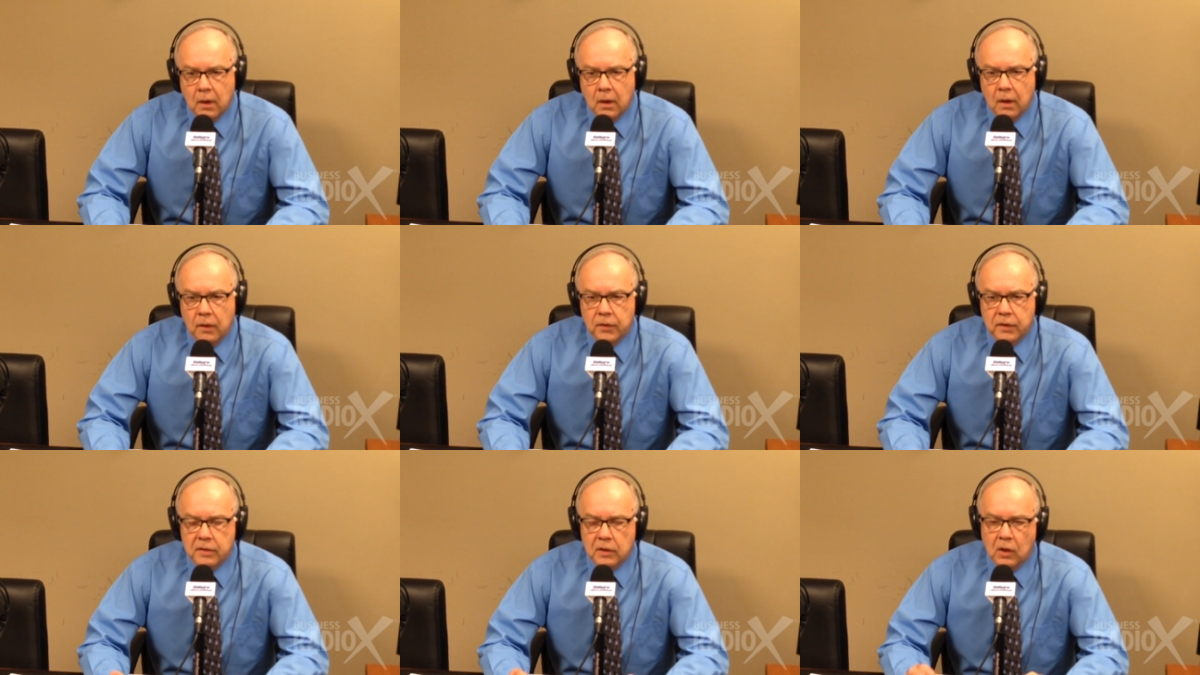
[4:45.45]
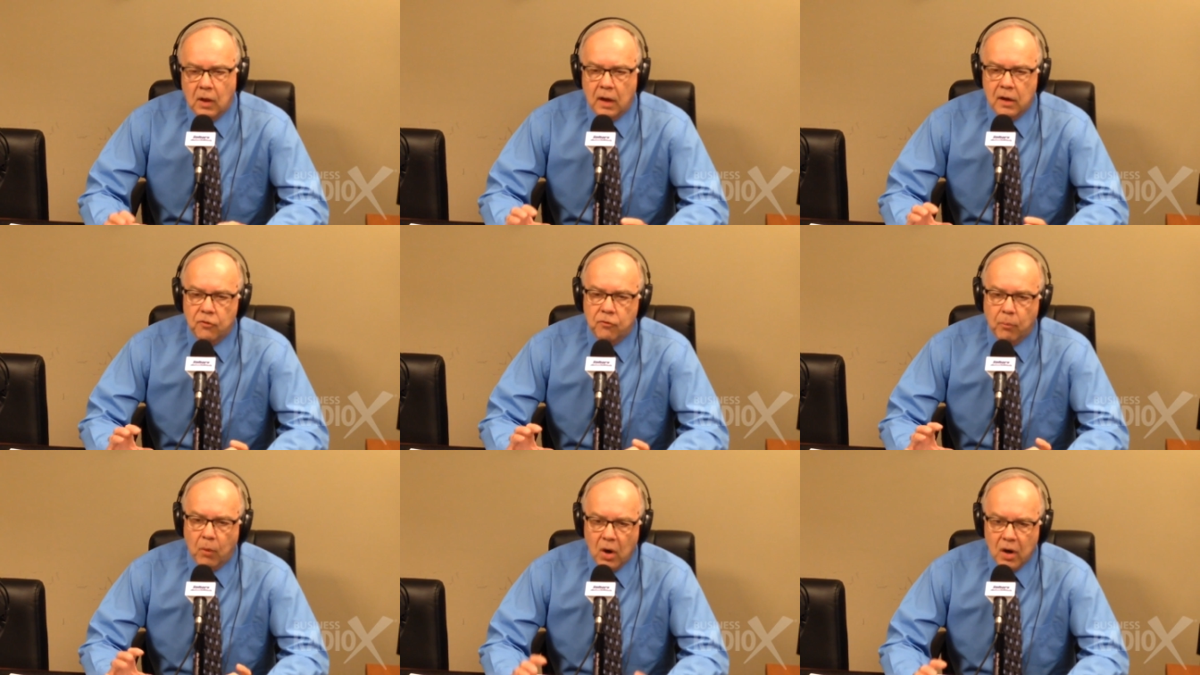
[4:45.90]
There's a lot
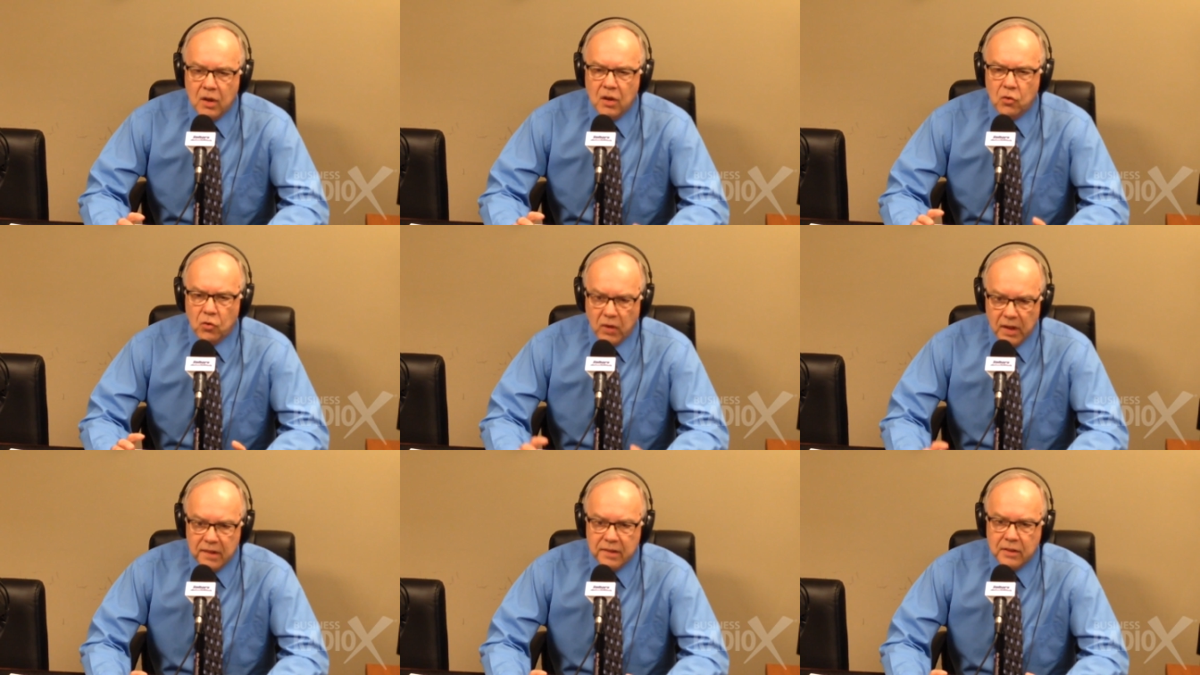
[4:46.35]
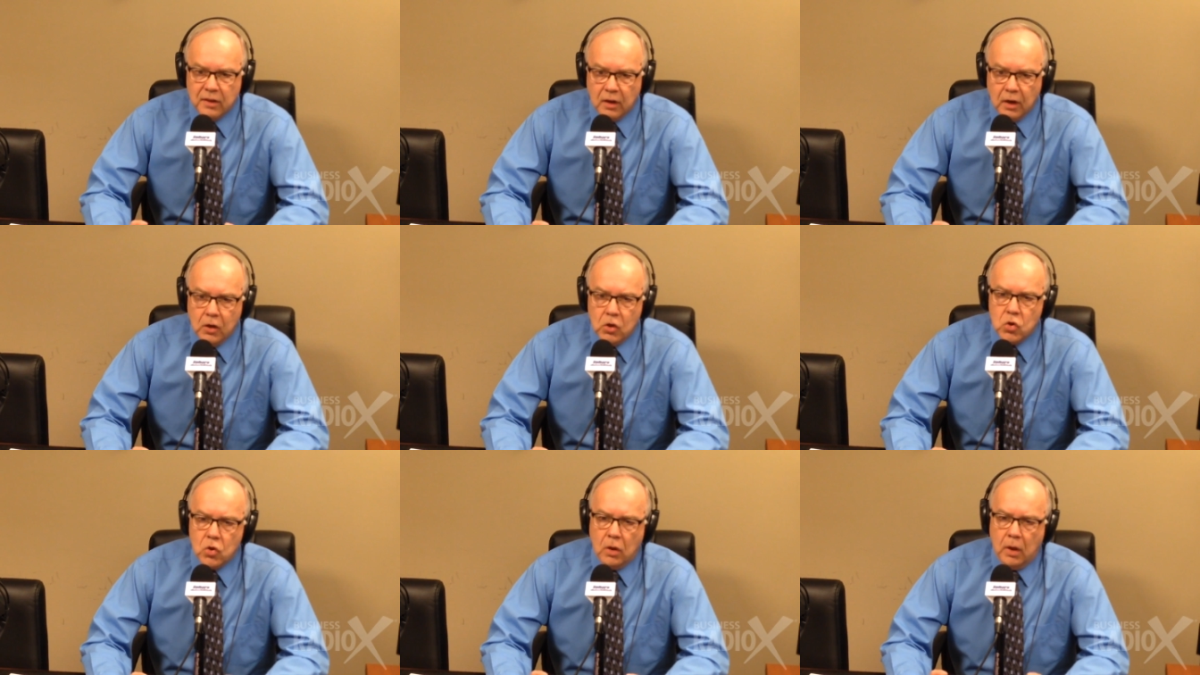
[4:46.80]
of market
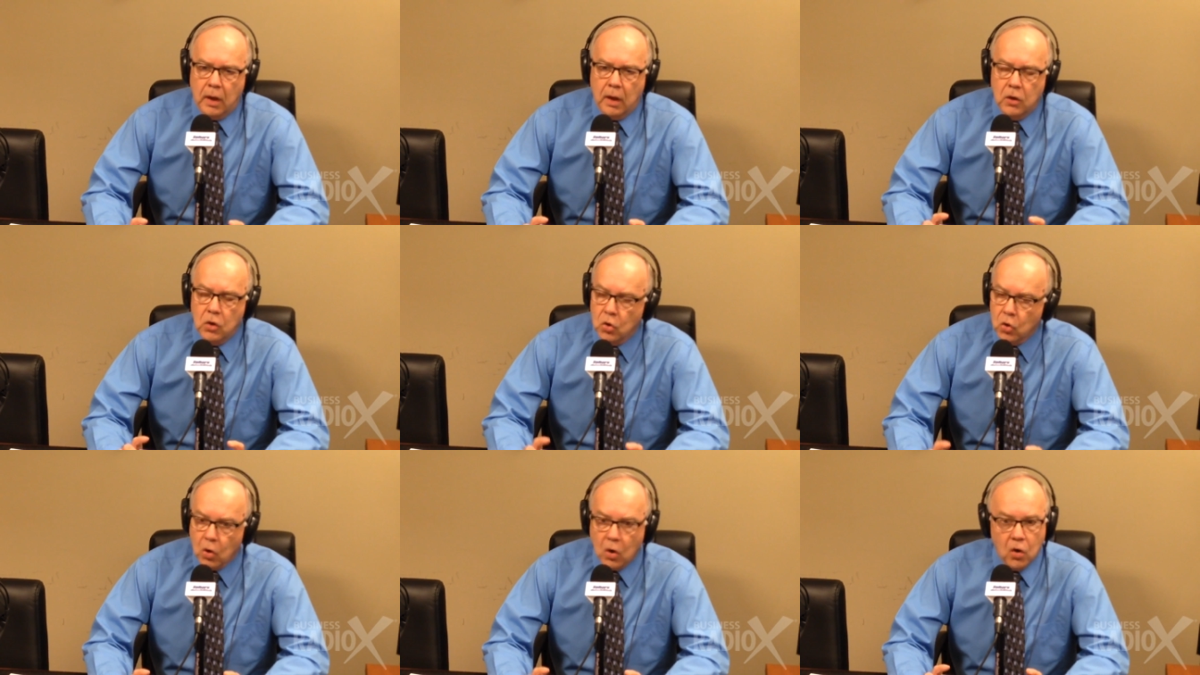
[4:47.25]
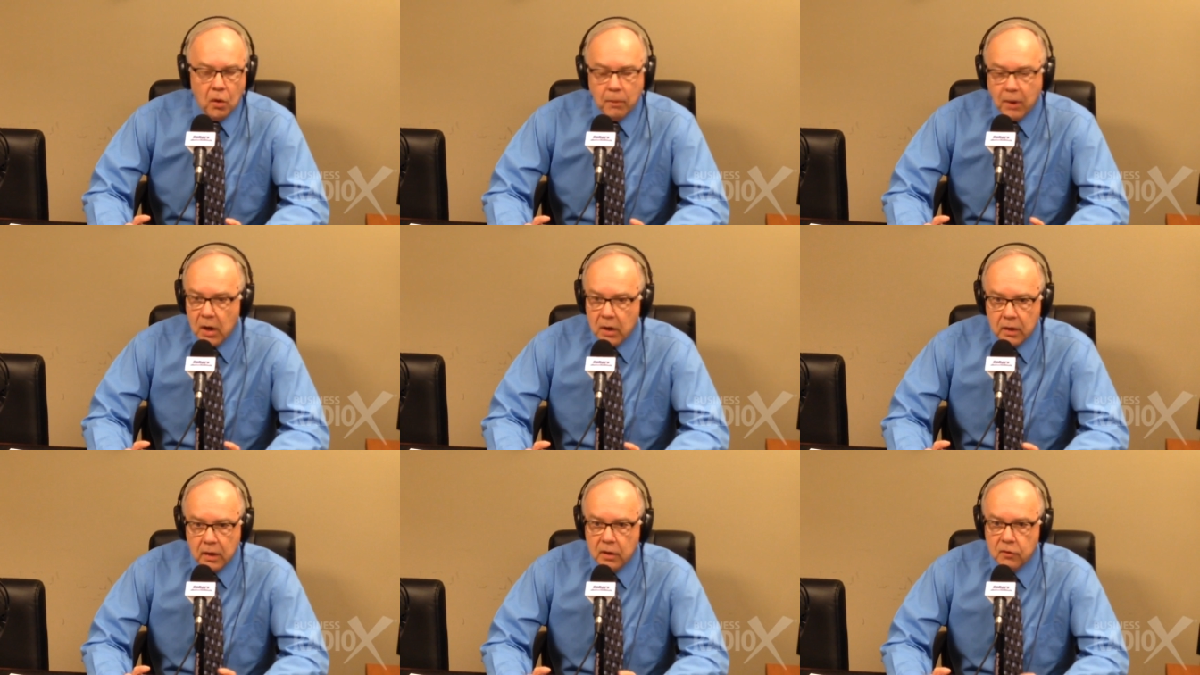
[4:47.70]
research and
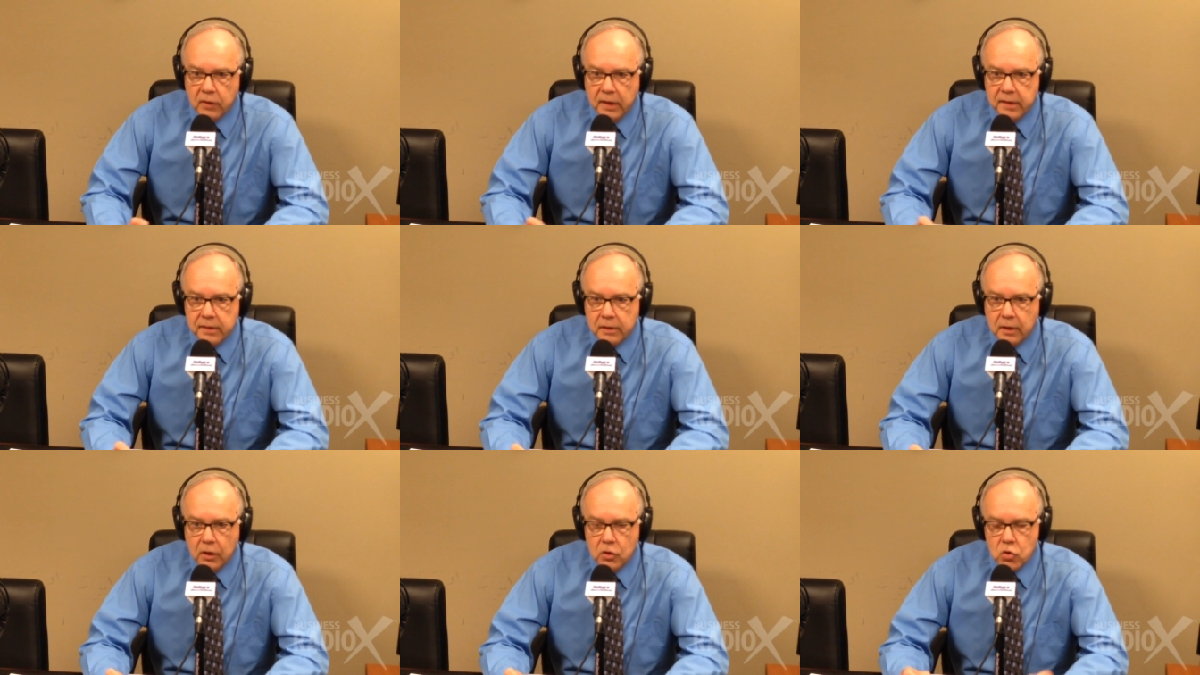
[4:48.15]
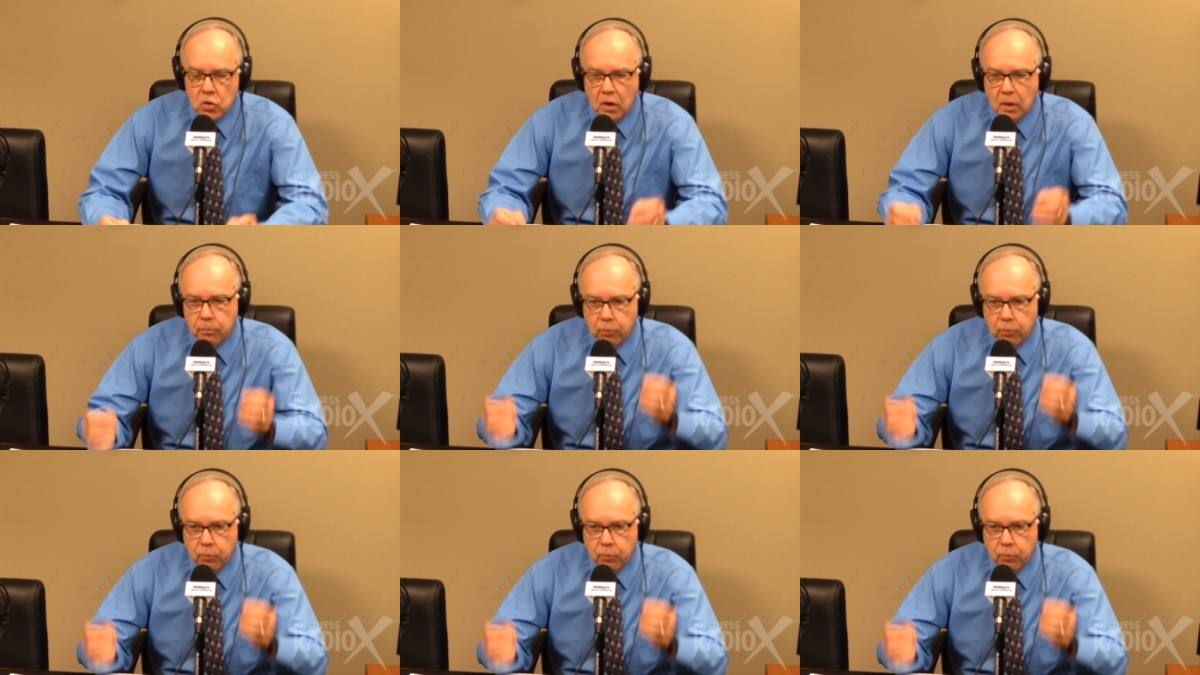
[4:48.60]
neuromarketing research,